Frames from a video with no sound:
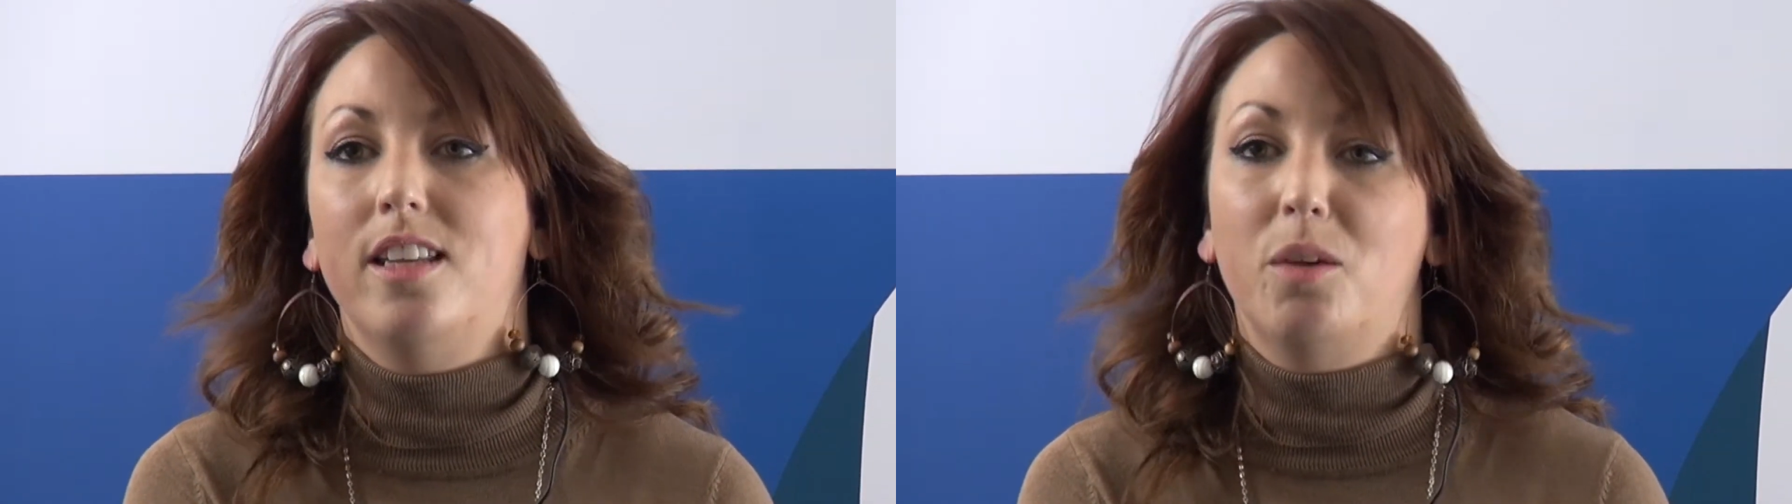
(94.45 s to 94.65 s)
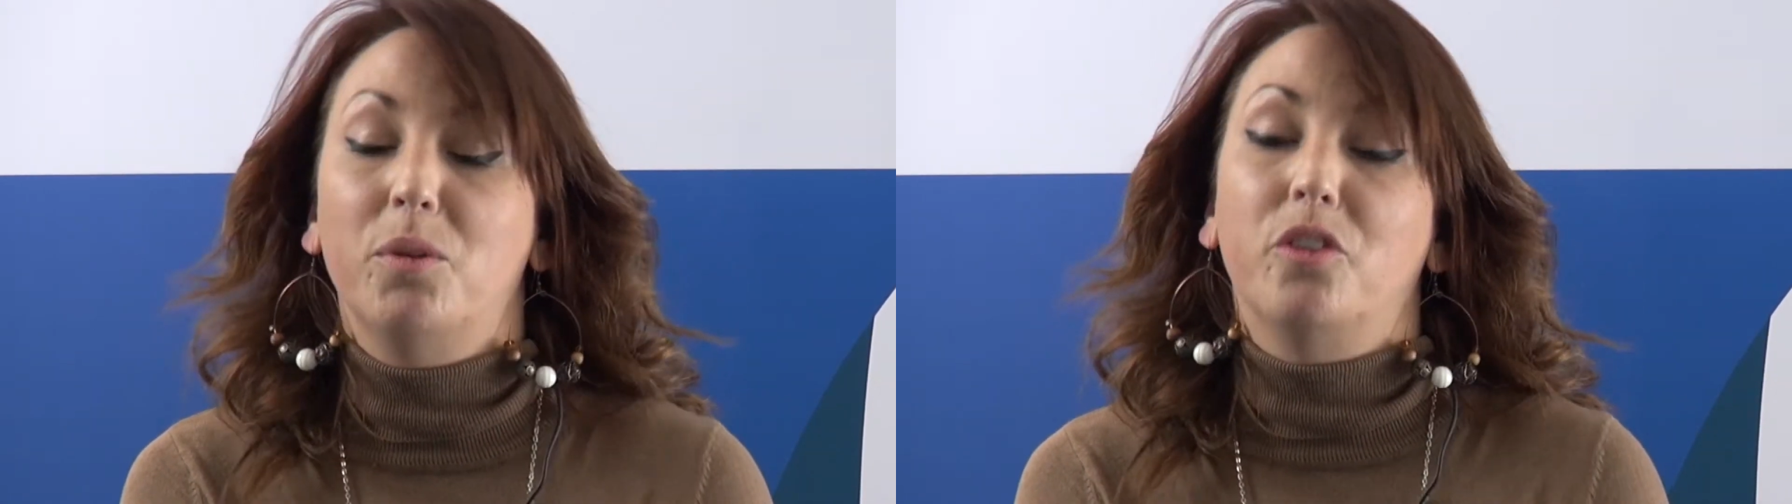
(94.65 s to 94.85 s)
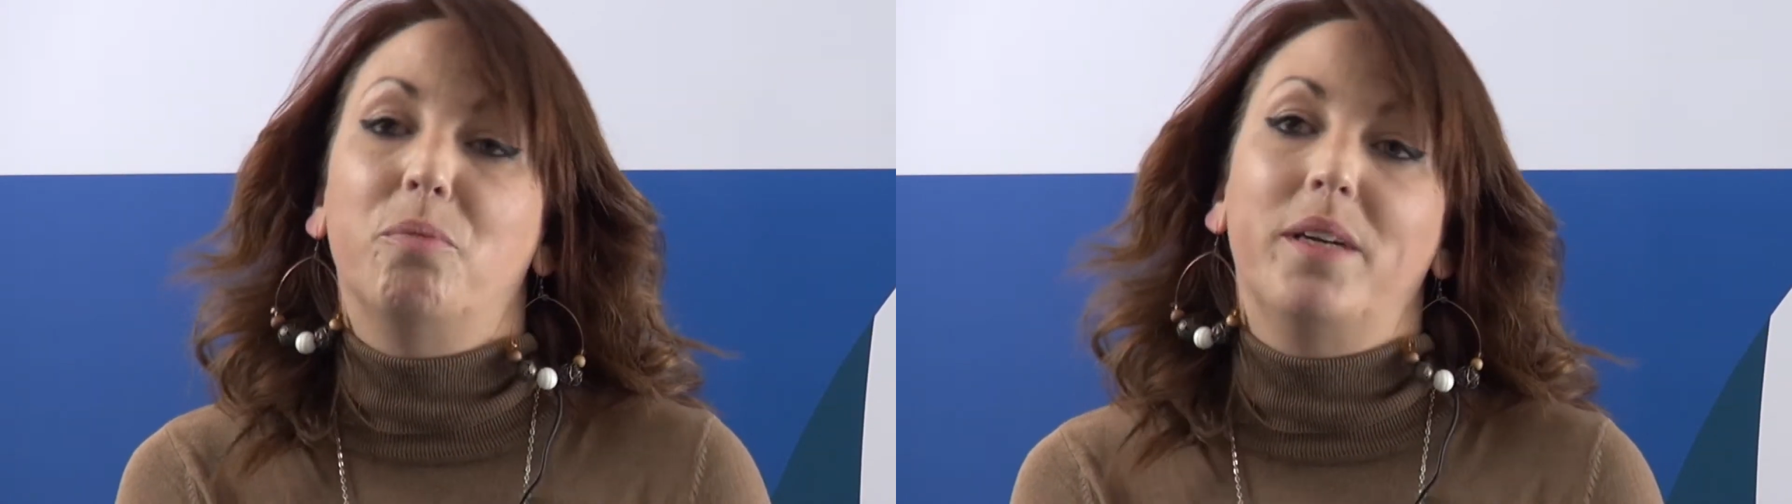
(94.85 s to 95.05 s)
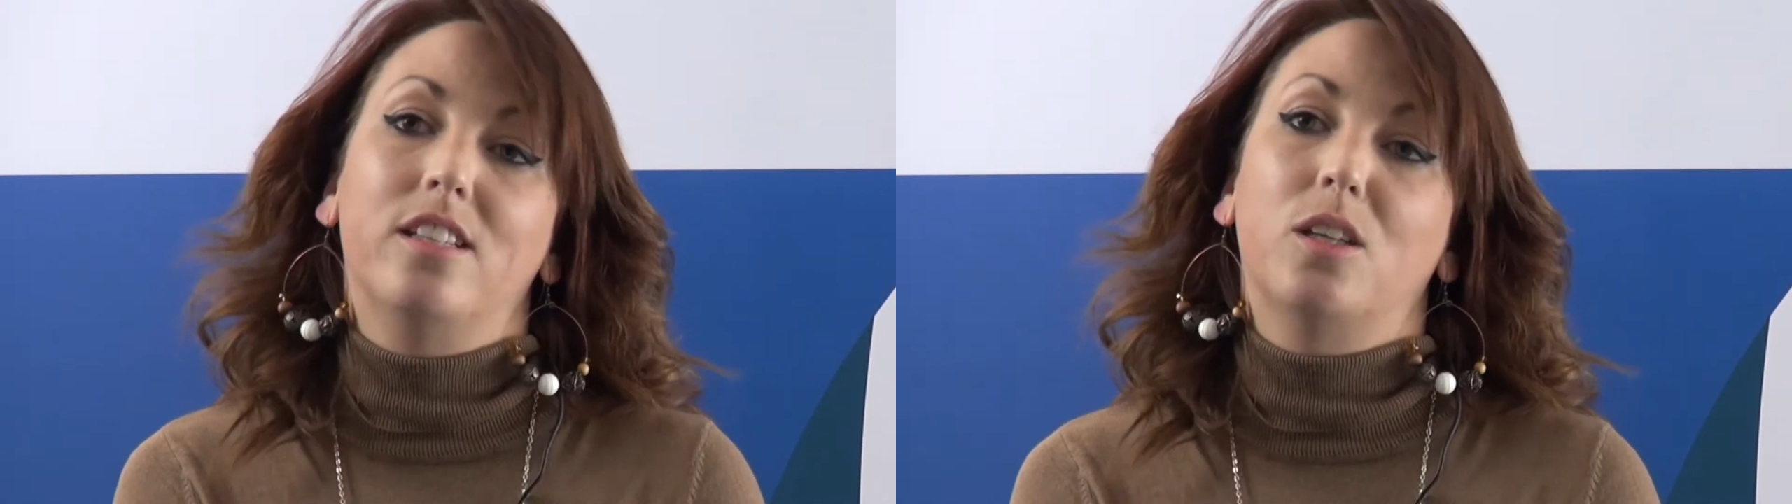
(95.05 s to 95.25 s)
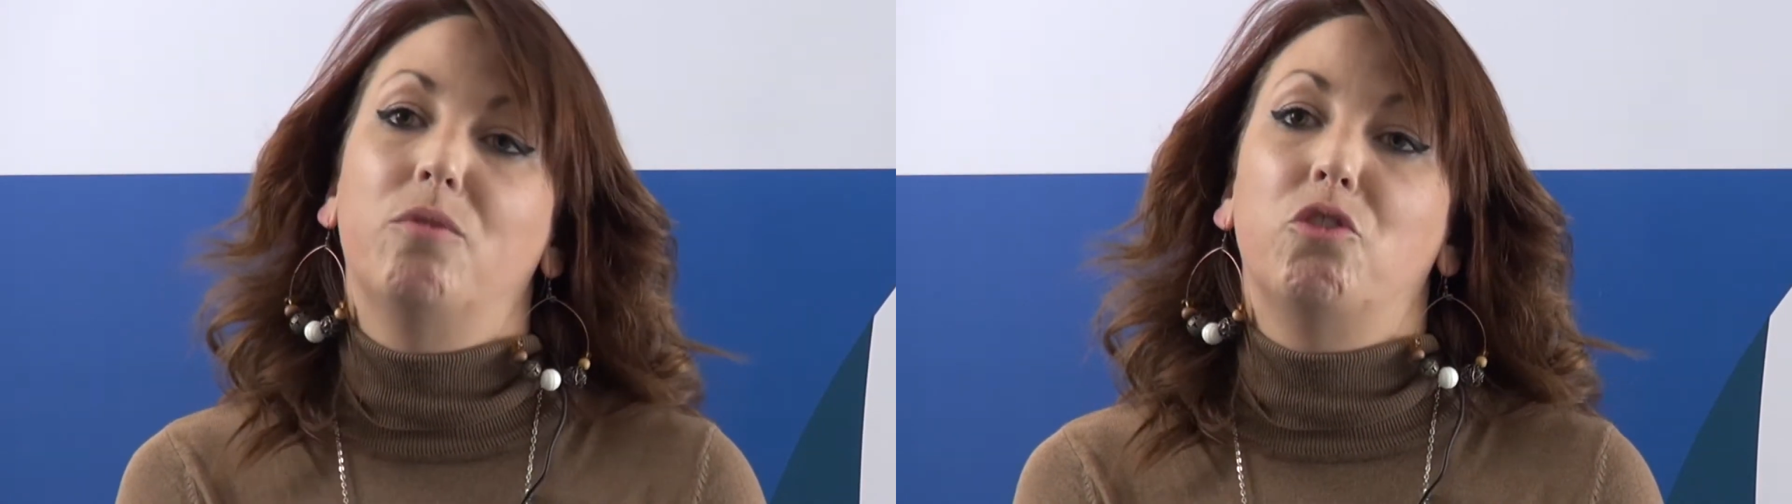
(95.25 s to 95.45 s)
There would have been
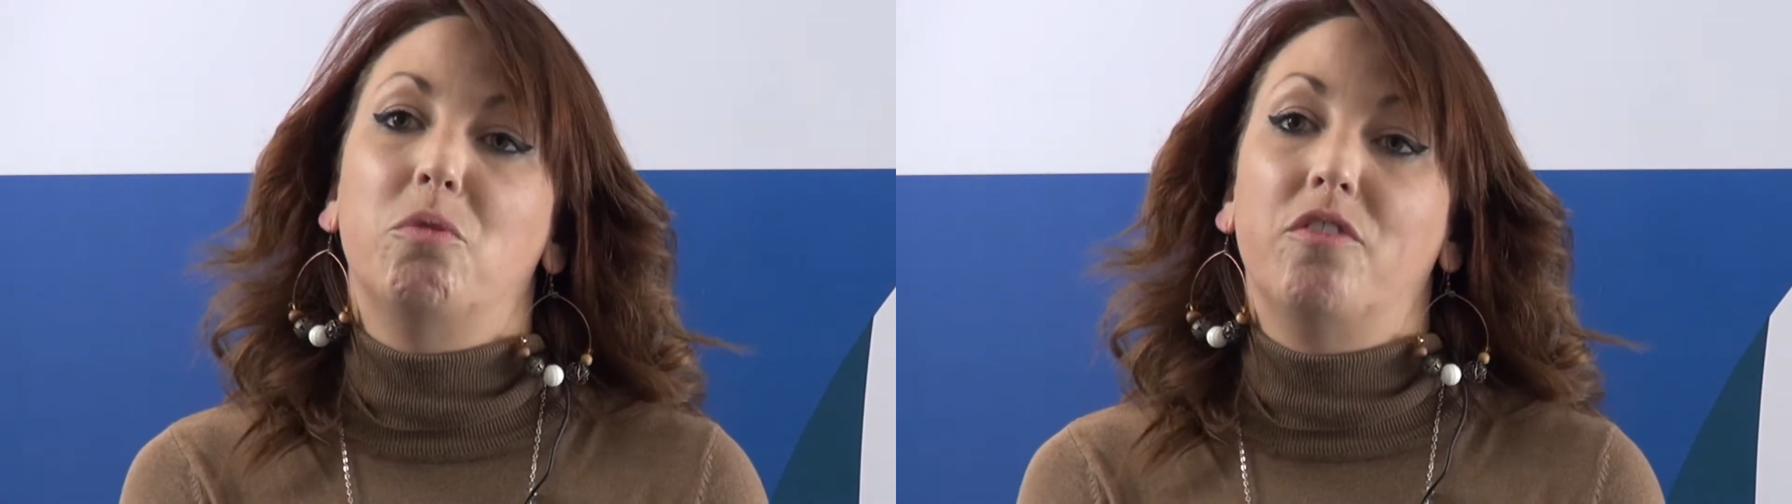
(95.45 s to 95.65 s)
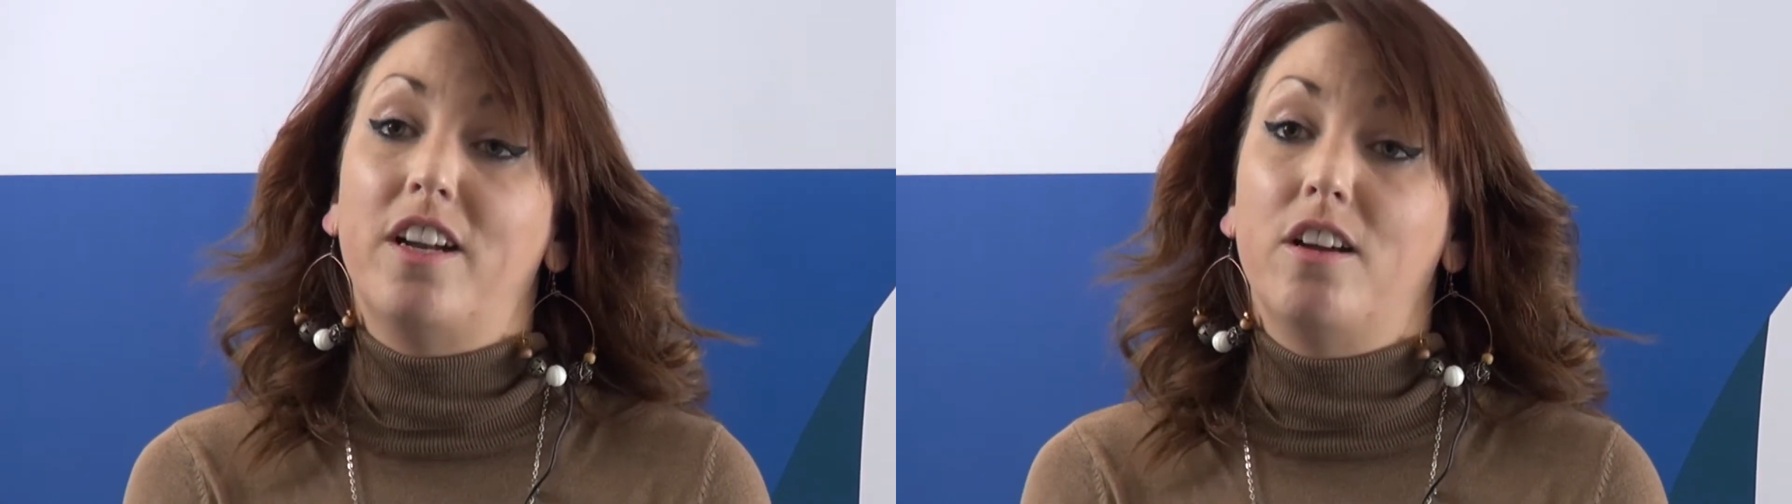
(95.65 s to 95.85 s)
some form of